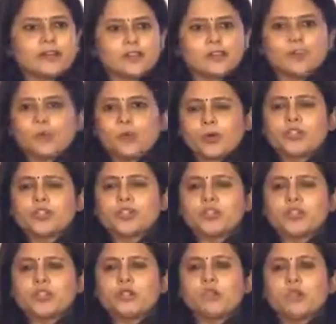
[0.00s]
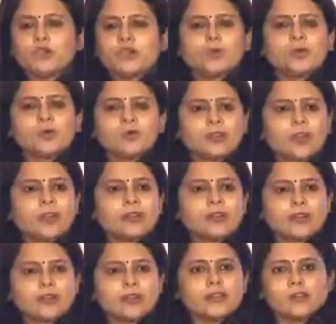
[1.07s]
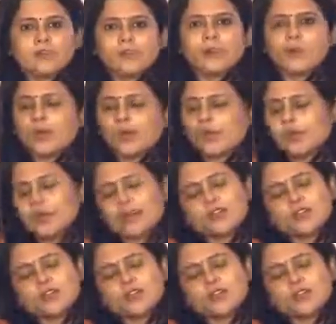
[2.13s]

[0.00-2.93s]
so what is it that you want to tell us, and all of that.